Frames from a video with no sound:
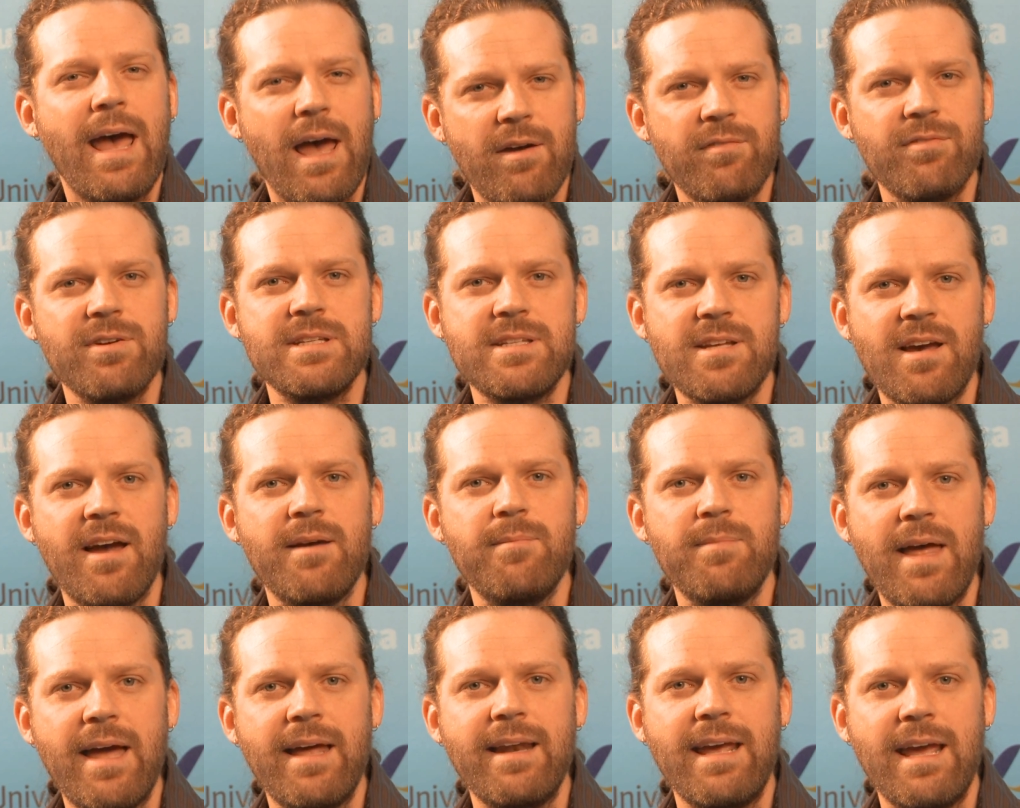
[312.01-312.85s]
every
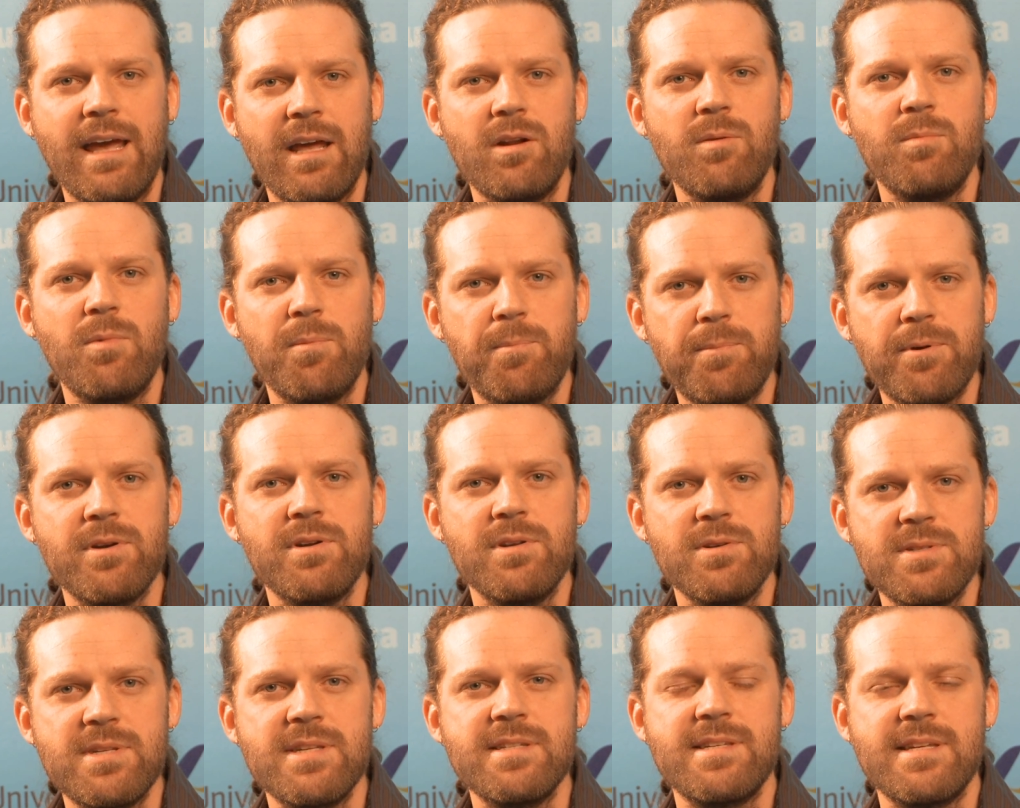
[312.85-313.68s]
time that animal
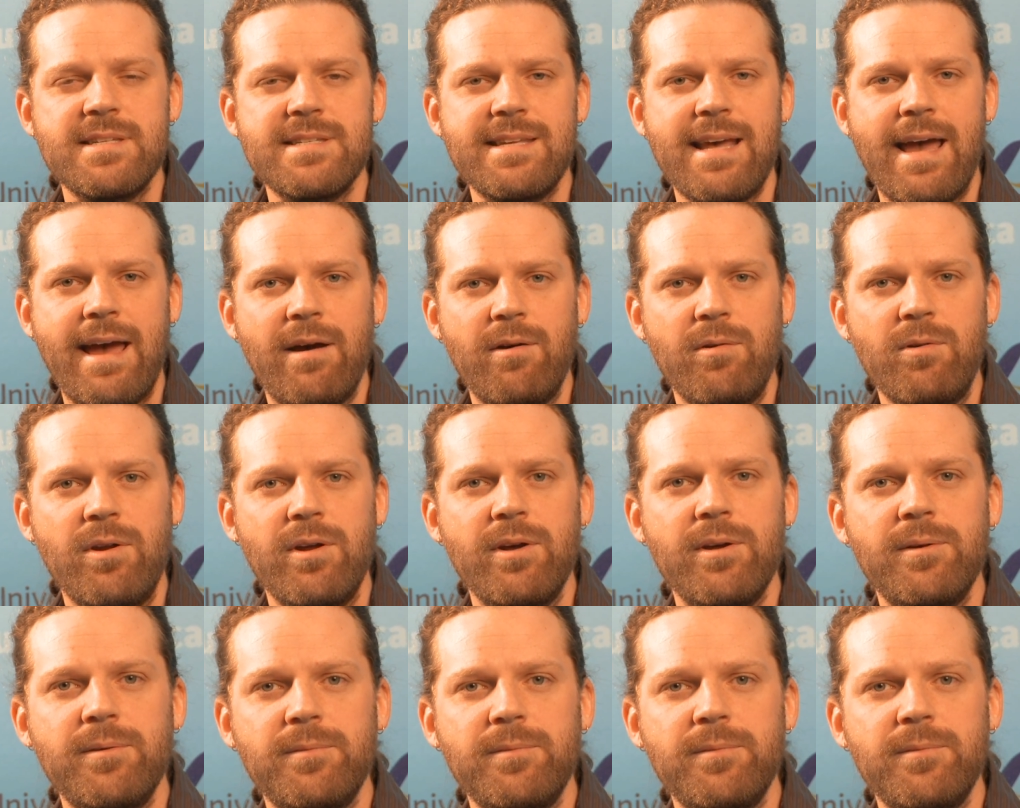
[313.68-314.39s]
produces a sound.